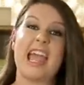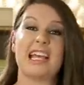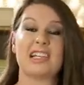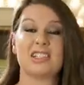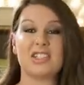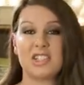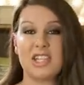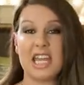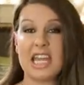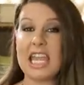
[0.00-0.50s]

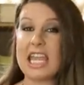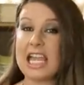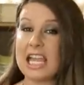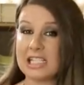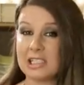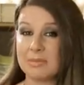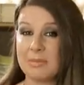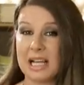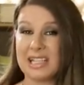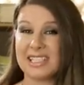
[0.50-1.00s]
It's sticky,
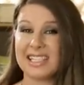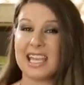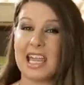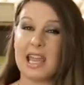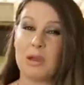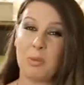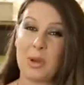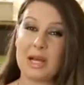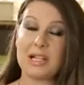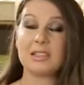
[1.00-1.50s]
it's
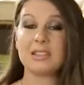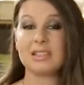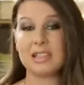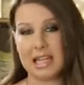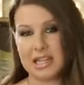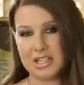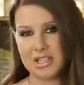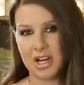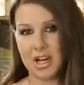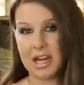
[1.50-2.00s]
messy, it wilts,
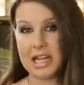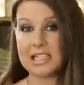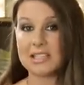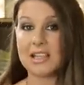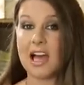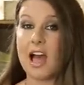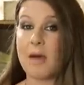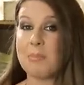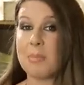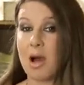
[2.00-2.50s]
it dies,